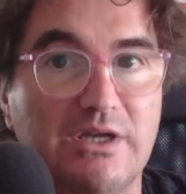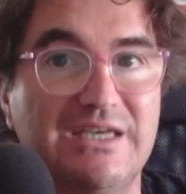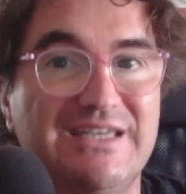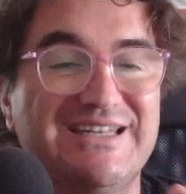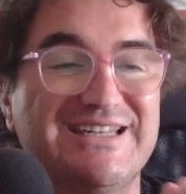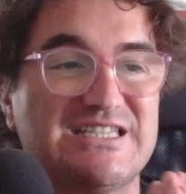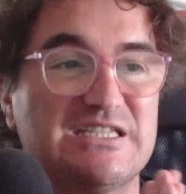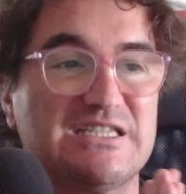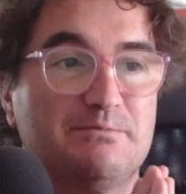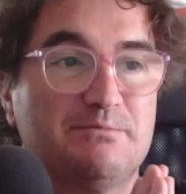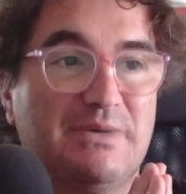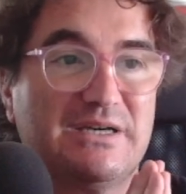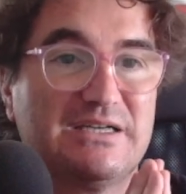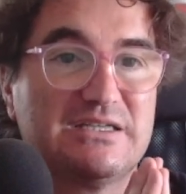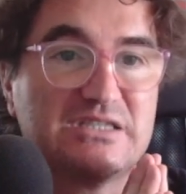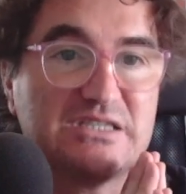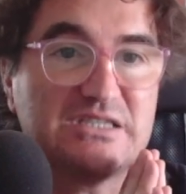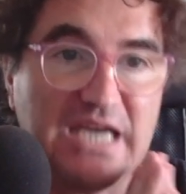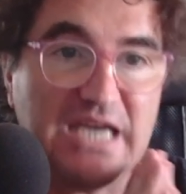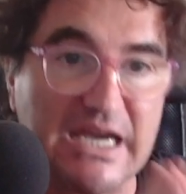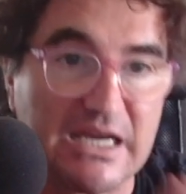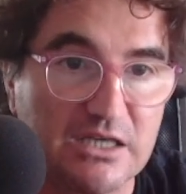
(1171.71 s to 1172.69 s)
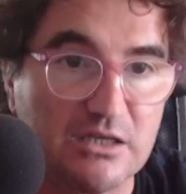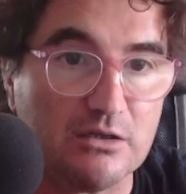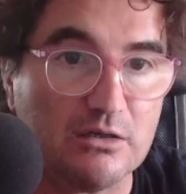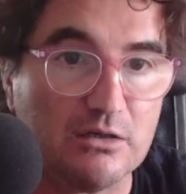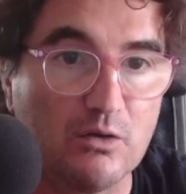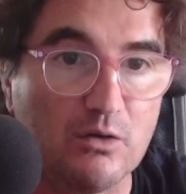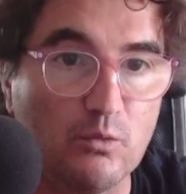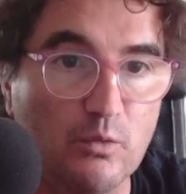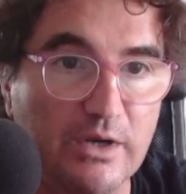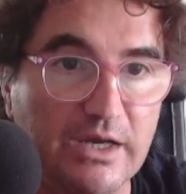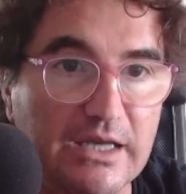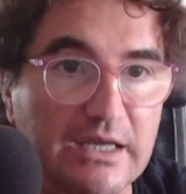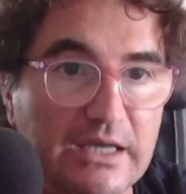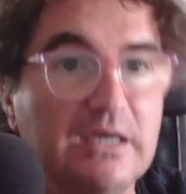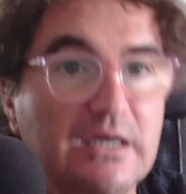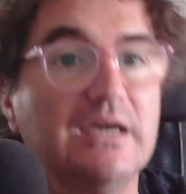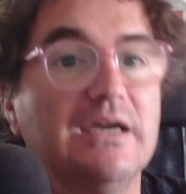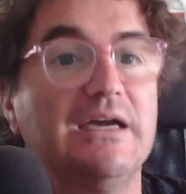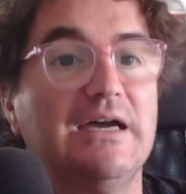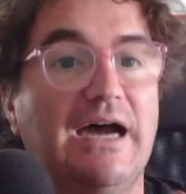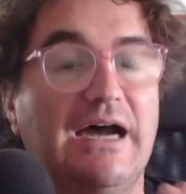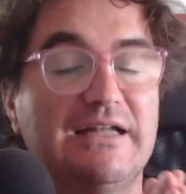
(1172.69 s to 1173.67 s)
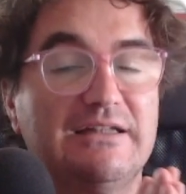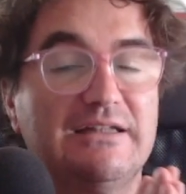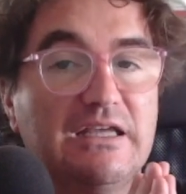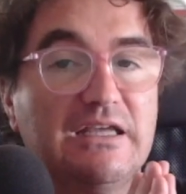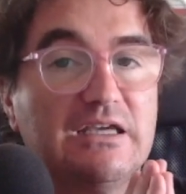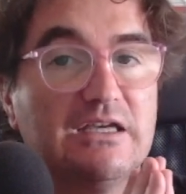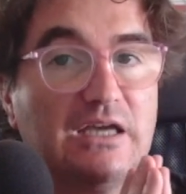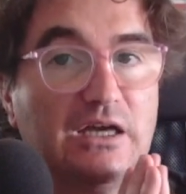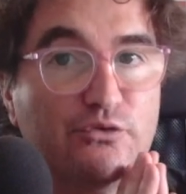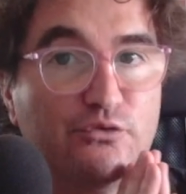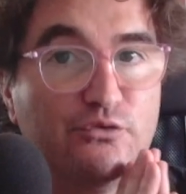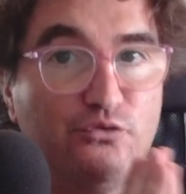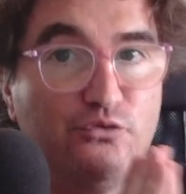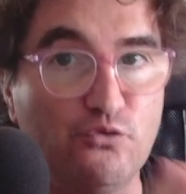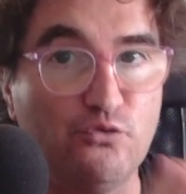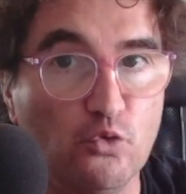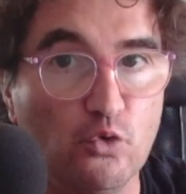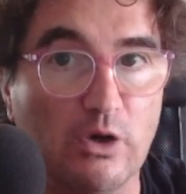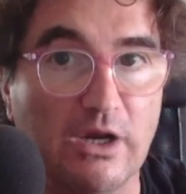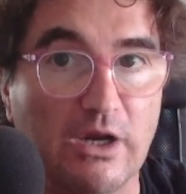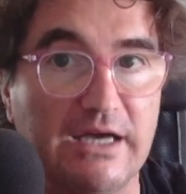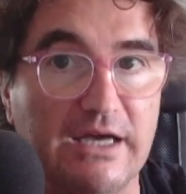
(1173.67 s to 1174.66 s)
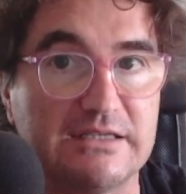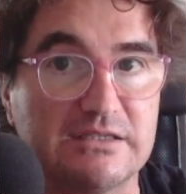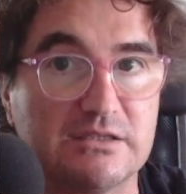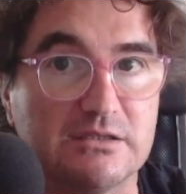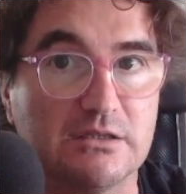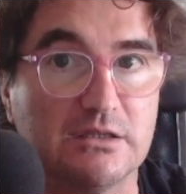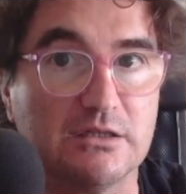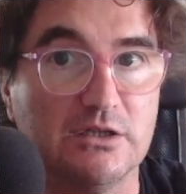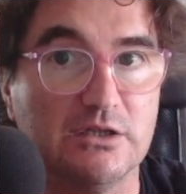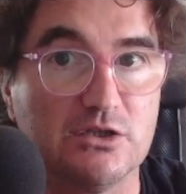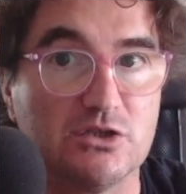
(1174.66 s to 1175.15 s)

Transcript: in a spectacular way, and they can fool us.